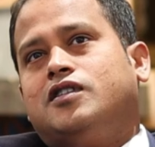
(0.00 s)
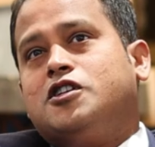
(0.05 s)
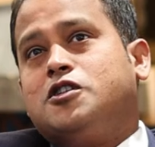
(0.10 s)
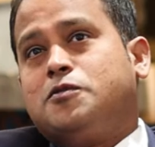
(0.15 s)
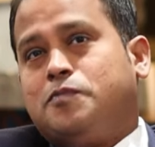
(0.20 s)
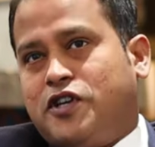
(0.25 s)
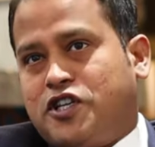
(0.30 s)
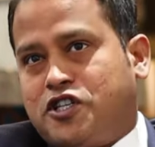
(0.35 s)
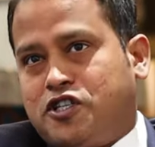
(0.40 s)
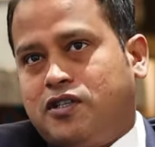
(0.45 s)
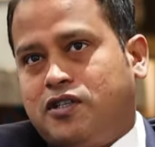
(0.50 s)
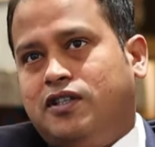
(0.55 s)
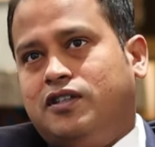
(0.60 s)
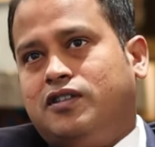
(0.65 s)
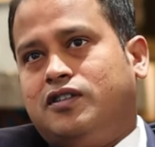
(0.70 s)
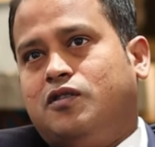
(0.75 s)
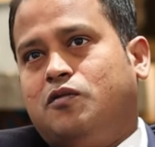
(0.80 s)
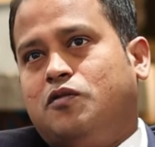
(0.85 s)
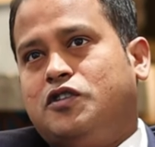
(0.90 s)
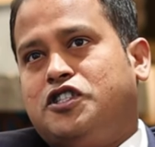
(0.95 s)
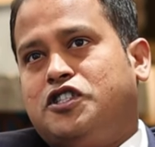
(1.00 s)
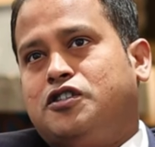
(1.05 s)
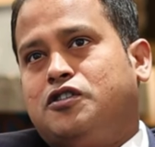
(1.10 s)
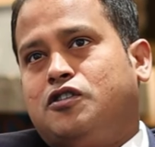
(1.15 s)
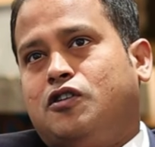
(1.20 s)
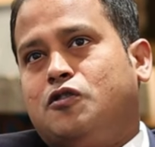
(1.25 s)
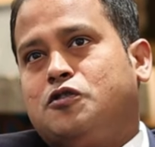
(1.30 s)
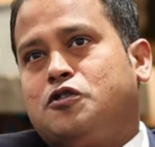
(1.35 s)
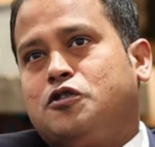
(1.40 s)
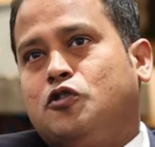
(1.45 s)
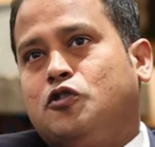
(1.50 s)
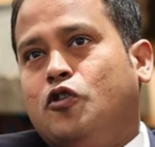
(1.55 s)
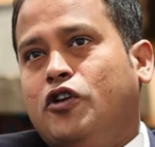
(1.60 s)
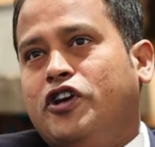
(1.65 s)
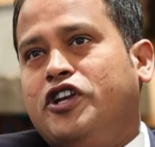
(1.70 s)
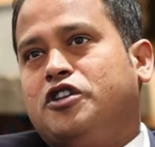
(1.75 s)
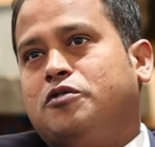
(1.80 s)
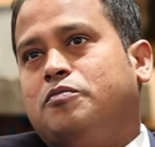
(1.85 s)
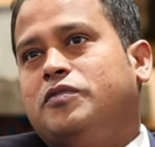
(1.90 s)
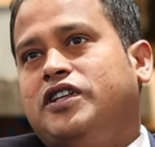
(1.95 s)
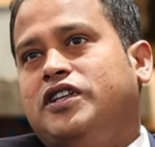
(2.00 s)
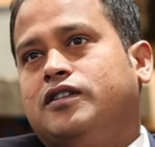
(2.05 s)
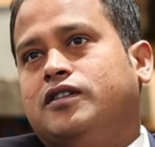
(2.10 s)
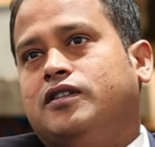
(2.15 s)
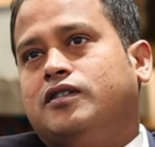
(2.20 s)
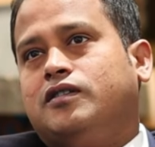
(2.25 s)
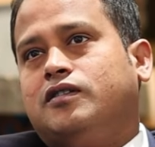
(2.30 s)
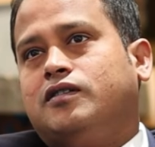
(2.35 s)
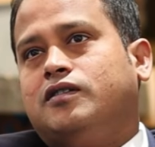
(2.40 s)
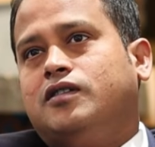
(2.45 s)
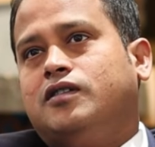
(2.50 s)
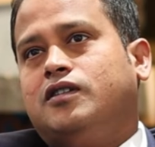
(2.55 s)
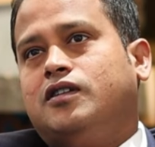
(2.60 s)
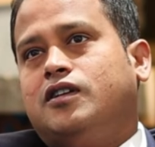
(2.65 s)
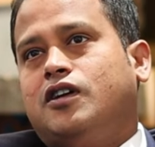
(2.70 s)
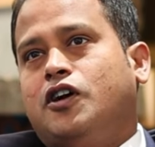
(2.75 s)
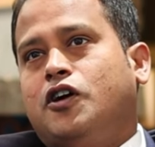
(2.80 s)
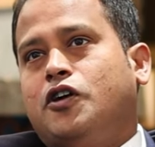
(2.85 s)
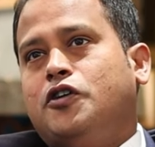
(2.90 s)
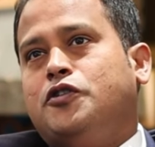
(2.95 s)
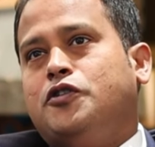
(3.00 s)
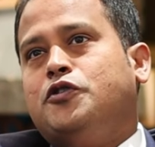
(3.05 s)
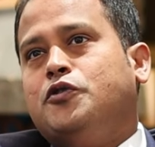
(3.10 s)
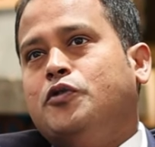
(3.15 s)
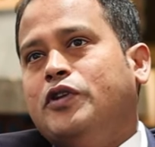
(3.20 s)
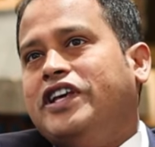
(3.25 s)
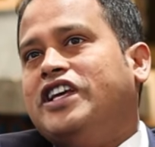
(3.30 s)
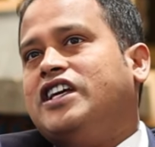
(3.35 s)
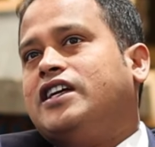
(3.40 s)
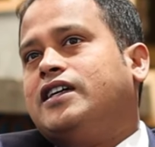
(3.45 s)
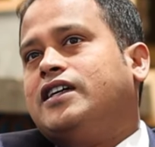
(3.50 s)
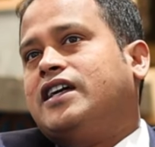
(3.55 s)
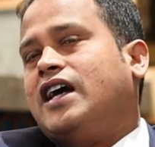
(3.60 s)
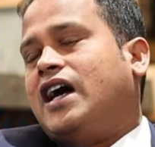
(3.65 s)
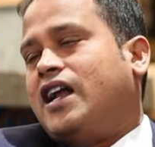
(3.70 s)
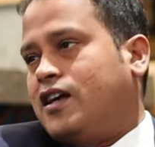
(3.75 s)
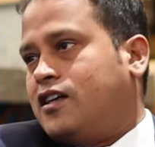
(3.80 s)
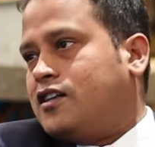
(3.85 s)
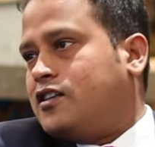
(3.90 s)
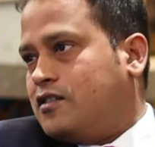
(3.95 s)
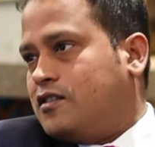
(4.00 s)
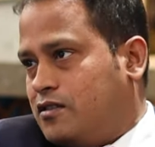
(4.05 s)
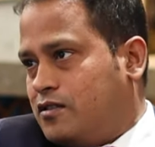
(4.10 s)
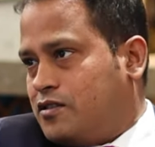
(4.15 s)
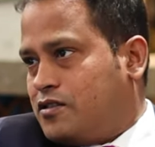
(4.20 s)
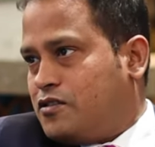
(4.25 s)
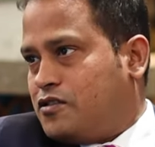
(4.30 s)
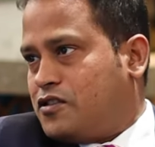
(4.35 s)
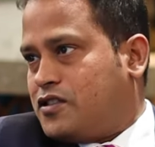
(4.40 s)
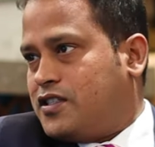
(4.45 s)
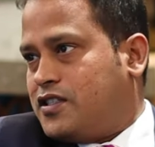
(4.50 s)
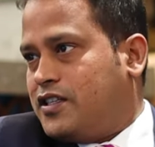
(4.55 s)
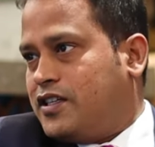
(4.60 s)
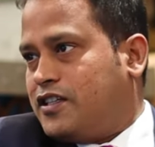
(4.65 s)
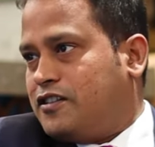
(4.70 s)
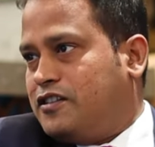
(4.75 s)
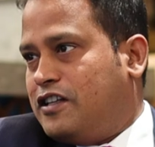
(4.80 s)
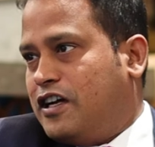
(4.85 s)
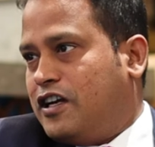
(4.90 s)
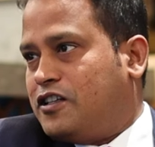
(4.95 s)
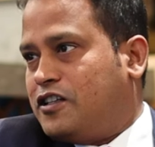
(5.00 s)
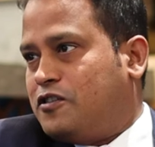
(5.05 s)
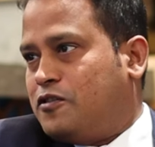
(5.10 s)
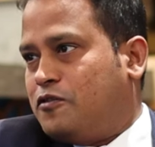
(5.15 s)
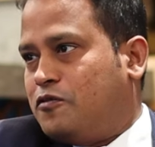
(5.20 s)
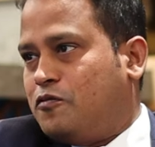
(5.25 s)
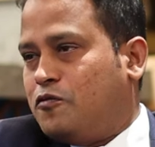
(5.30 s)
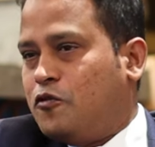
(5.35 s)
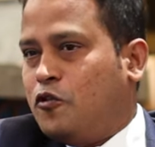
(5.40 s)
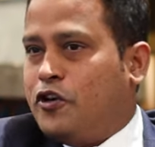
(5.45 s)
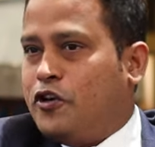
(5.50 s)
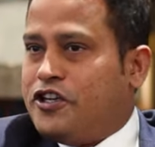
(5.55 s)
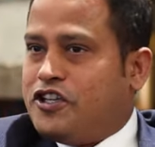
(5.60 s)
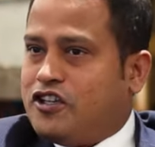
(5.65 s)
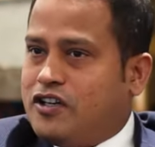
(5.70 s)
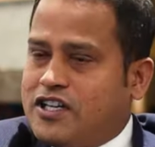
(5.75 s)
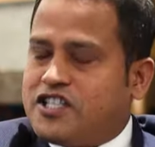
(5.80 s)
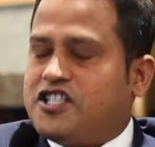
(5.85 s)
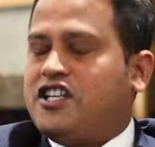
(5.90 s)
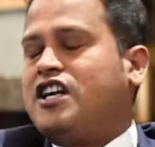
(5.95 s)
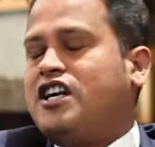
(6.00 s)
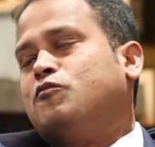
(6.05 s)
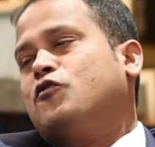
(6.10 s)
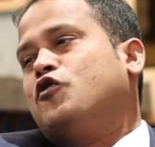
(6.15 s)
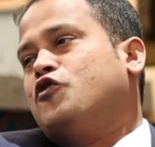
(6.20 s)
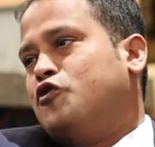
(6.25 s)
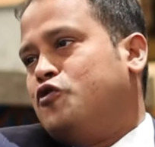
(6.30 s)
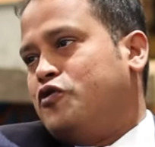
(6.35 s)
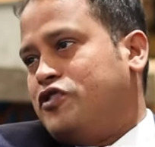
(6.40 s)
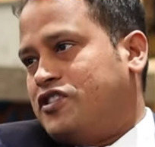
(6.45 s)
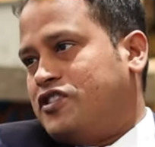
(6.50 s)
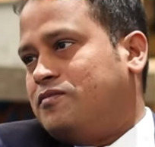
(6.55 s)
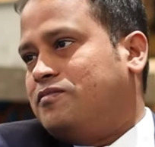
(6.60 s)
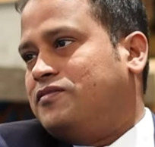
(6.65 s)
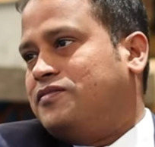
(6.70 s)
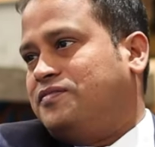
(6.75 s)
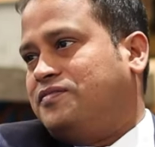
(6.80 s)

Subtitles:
special, which is also going to be the unique characteristic that going to attract more tourism.